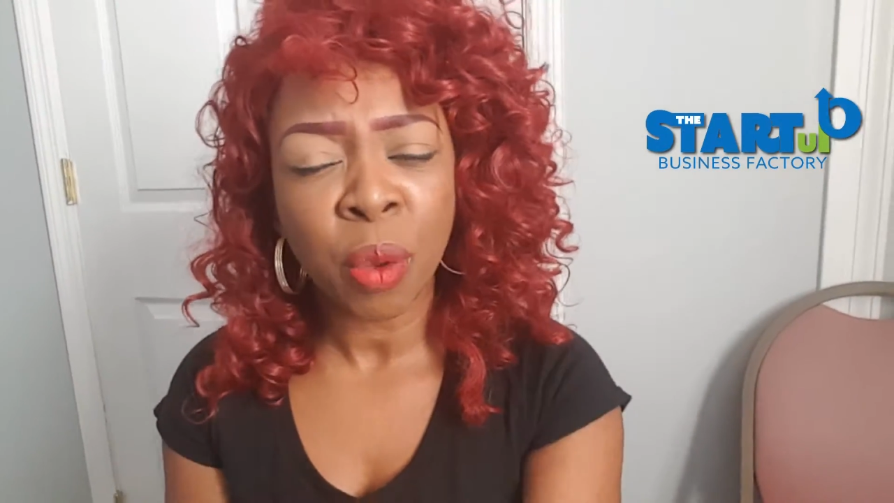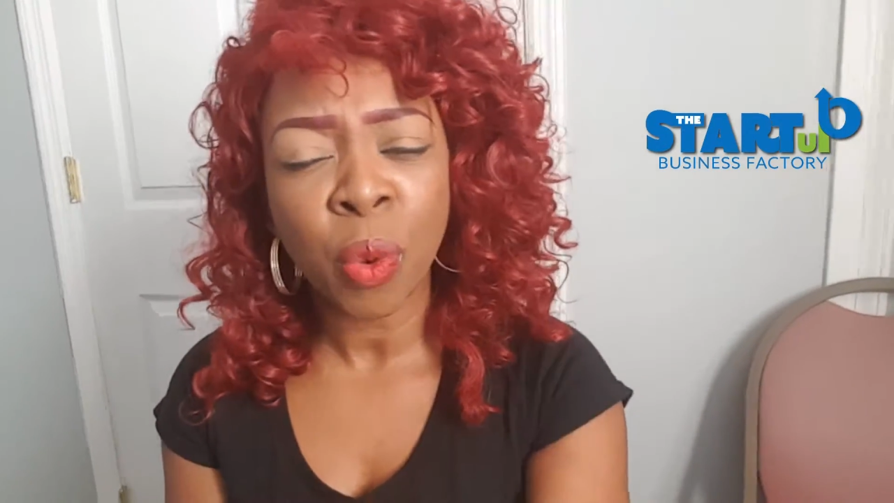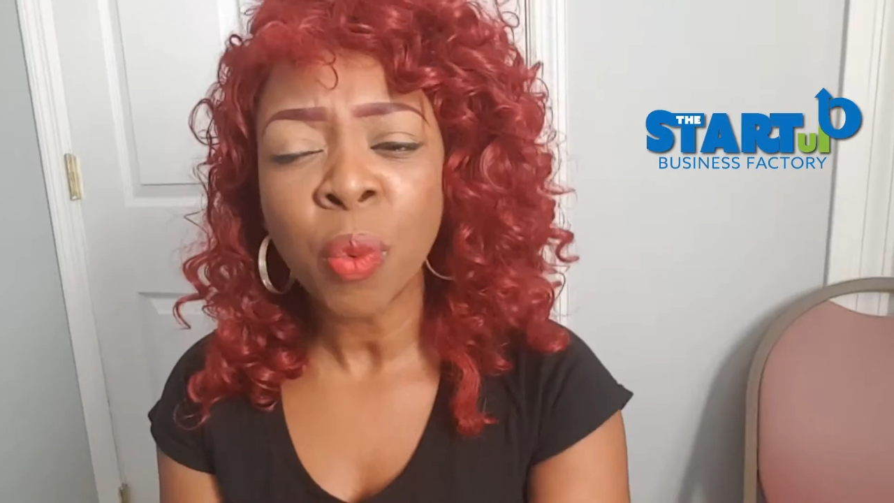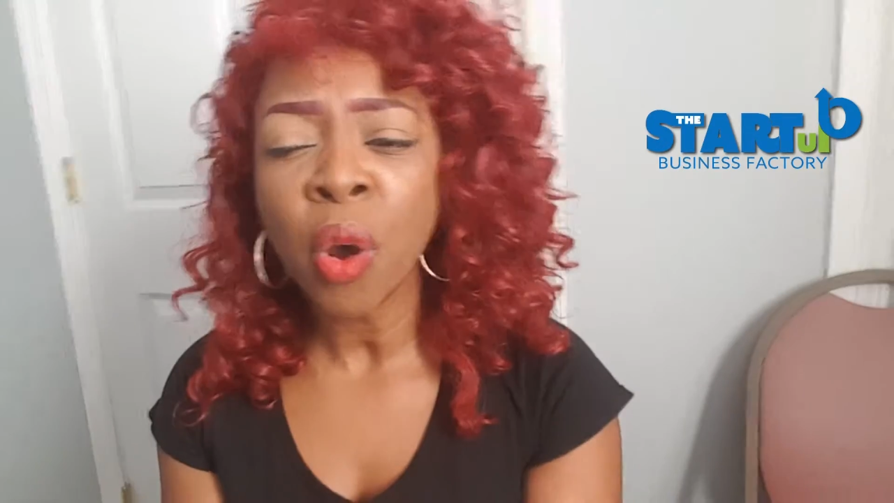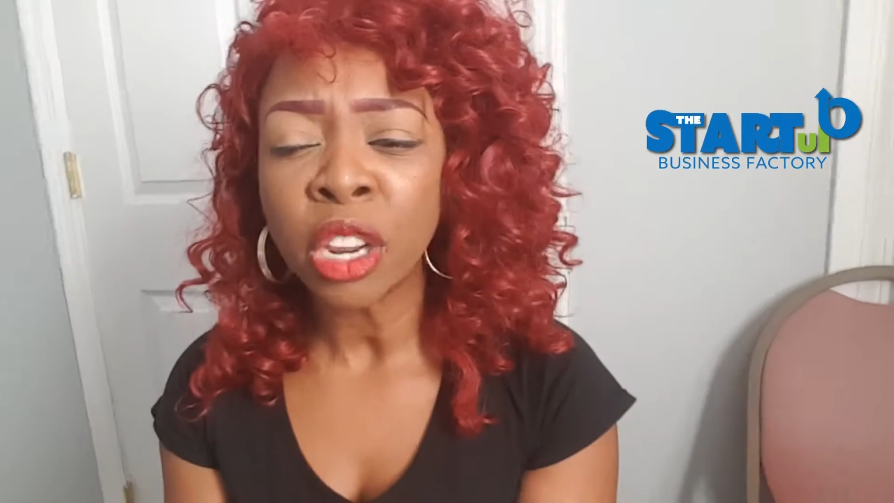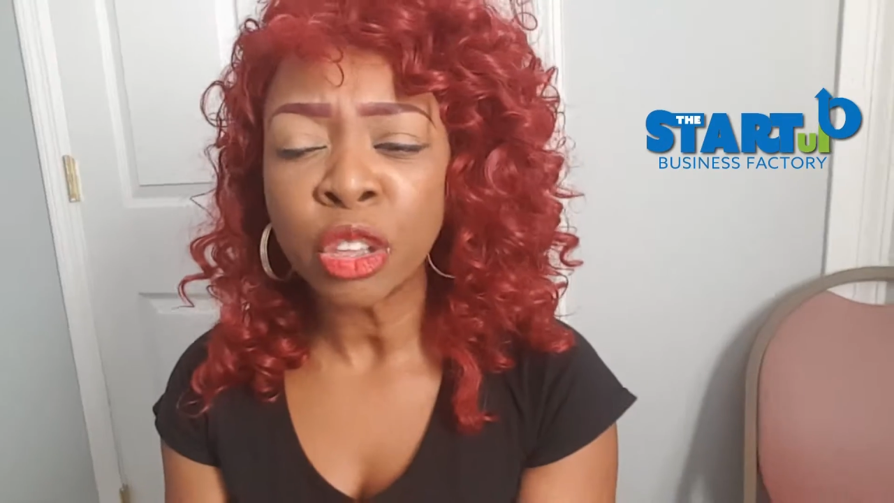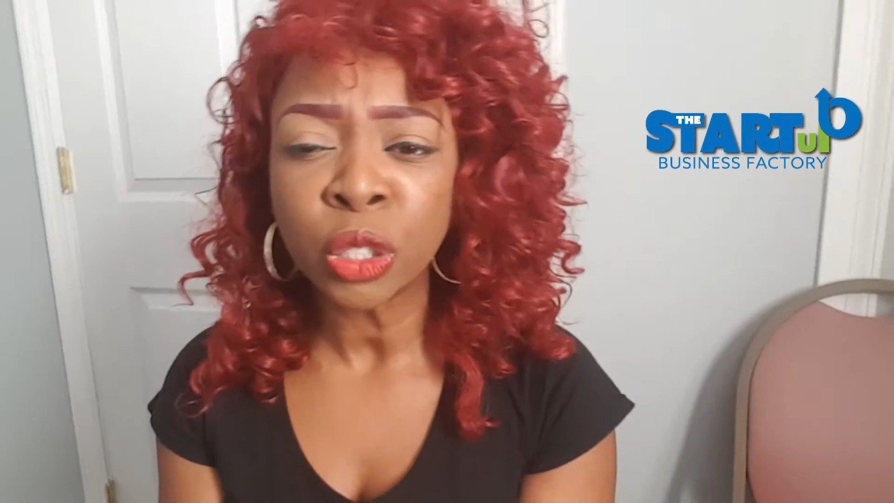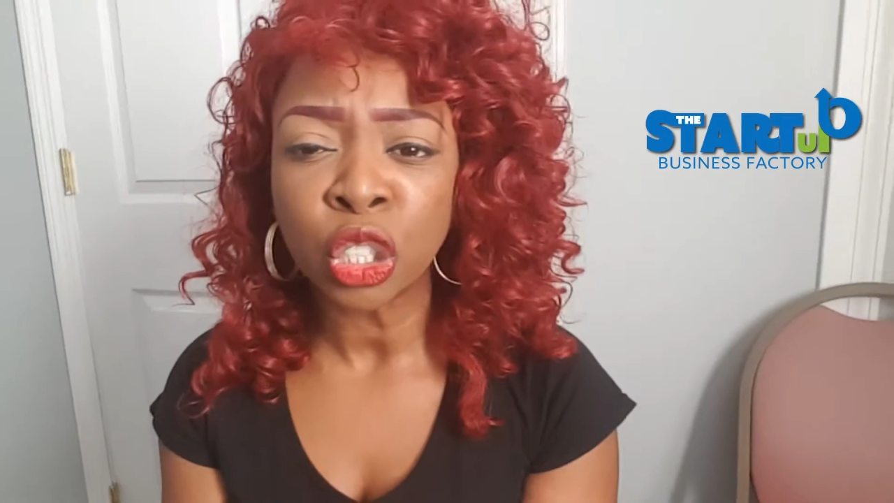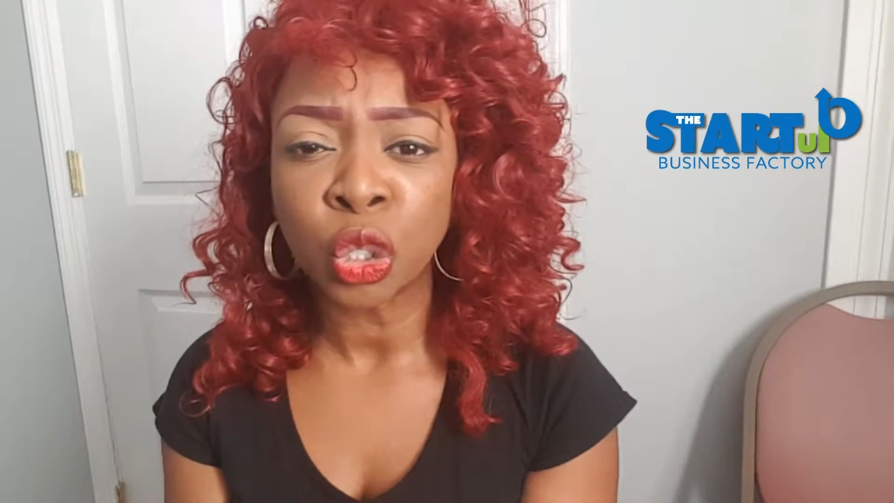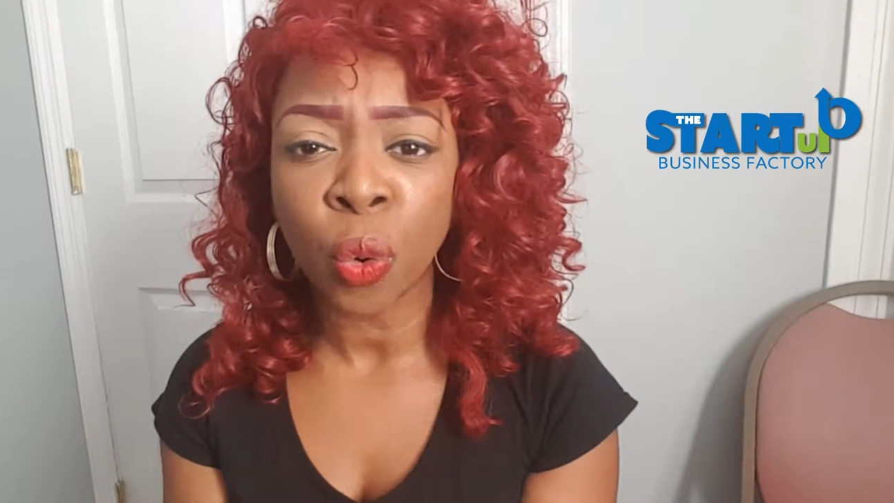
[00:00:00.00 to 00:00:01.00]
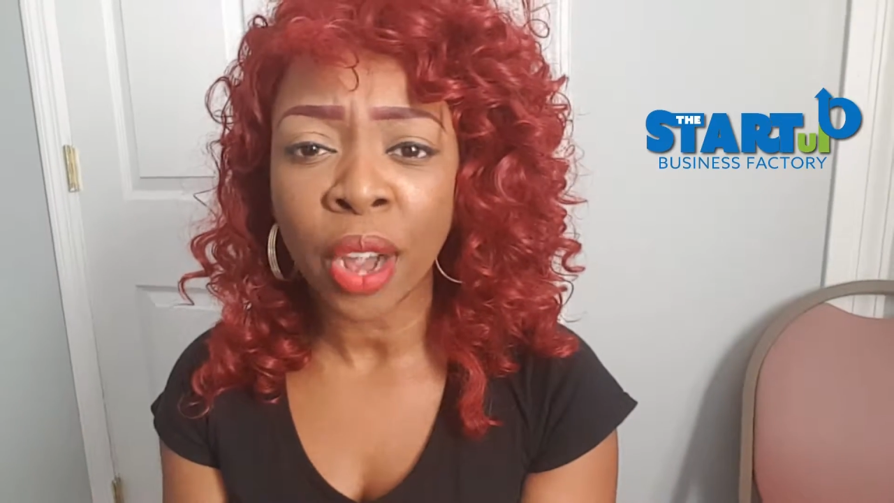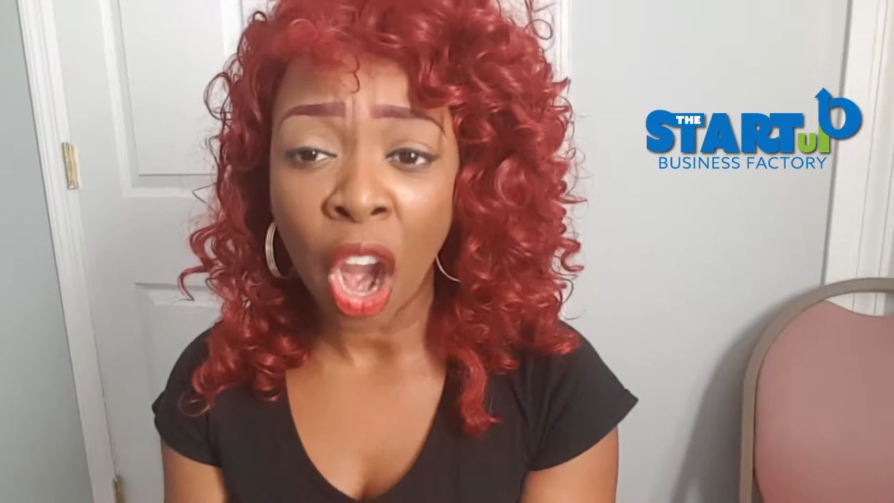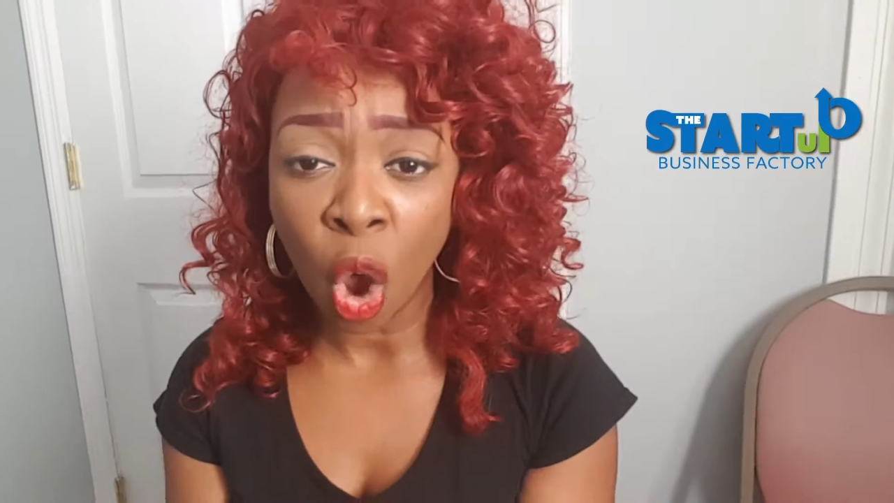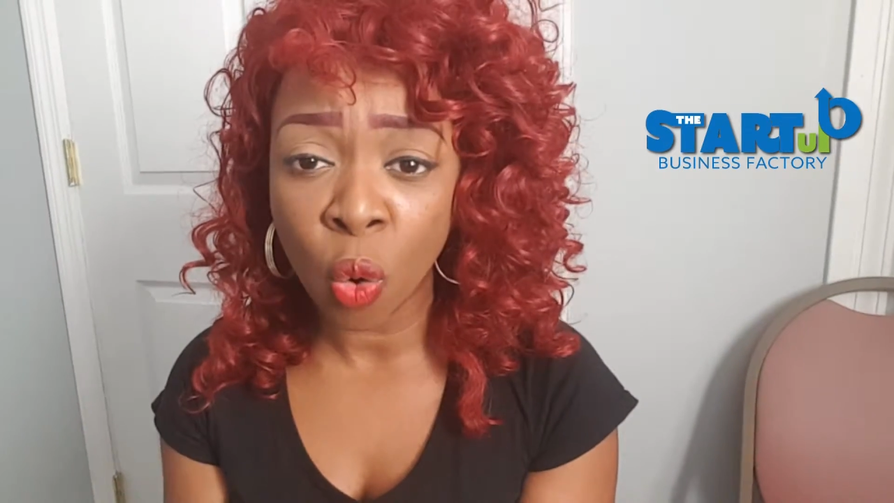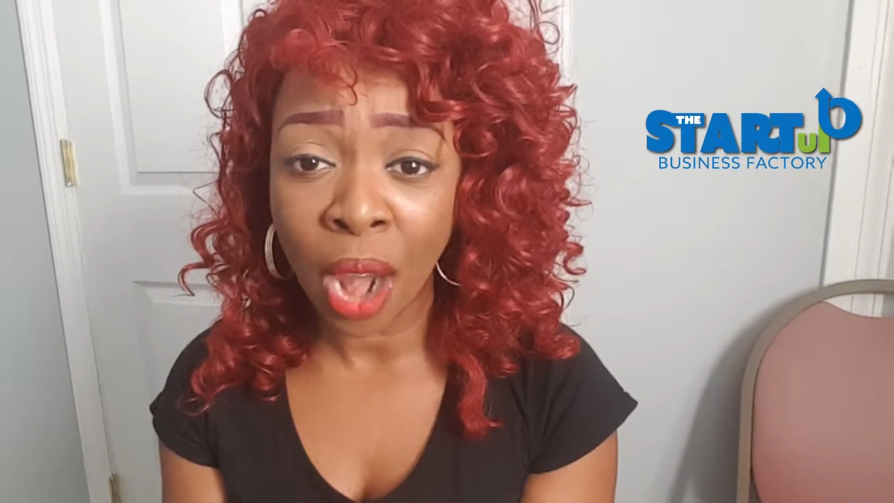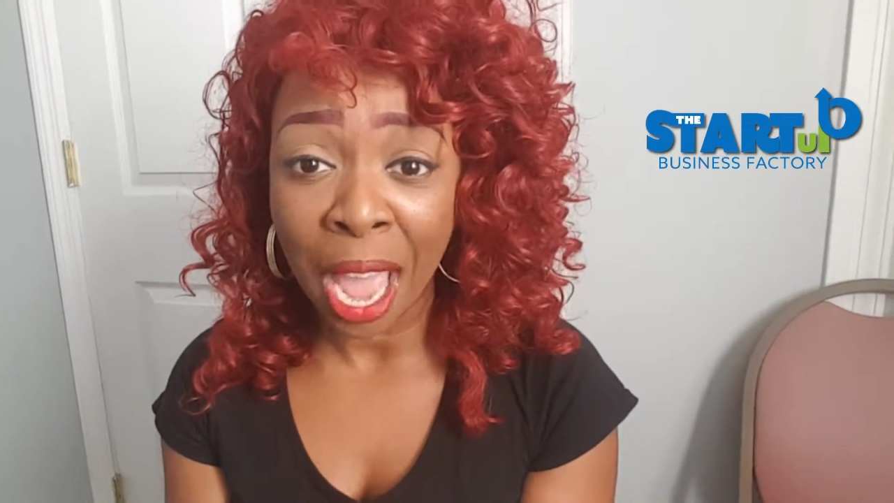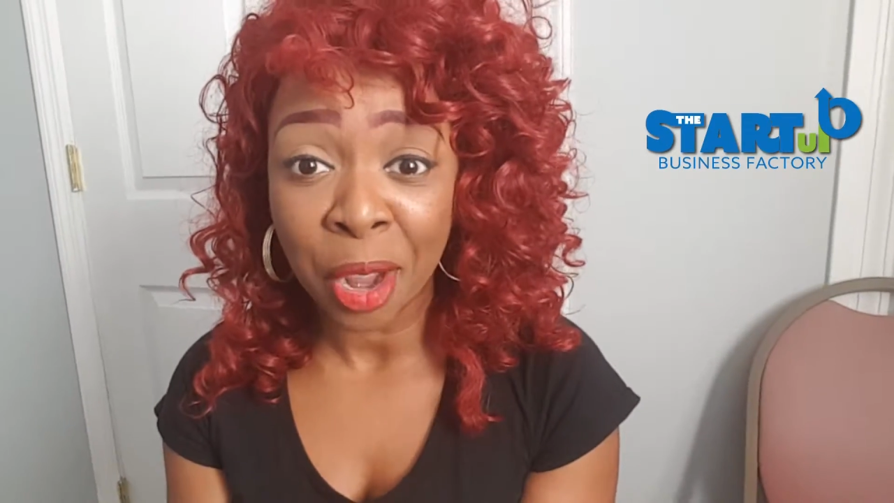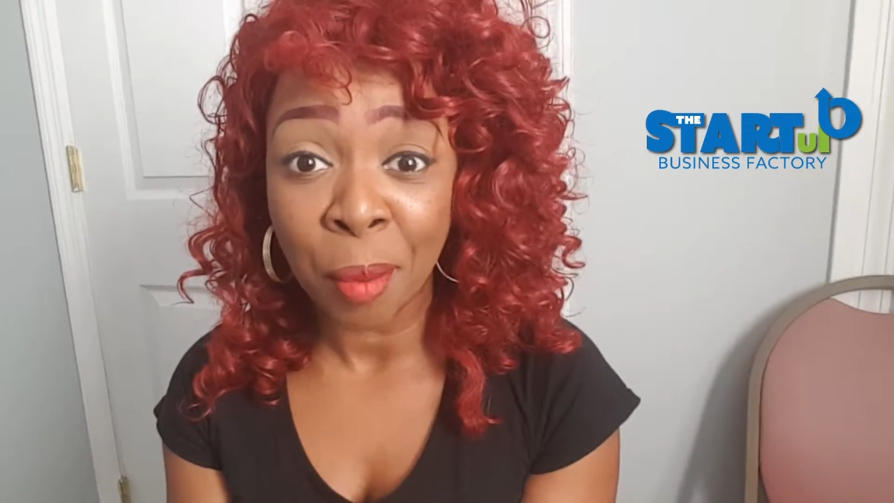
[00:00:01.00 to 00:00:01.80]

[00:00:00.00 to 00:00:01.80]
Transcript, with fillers: and we want you to join our online